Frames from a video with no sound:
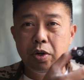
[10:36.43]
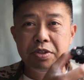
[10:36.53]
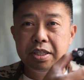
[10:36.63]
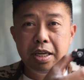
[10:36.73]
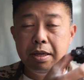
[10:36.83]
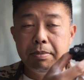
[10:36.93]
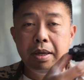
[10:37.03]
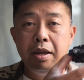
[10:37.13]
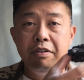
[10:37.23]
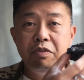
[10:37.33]
of scheme
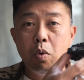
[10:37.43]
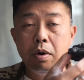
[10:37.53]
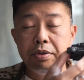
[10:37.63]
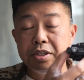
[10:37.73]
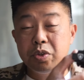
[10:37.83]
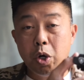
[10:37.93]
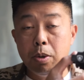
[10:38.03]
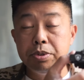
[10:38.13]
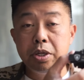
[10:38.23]
for the strobe.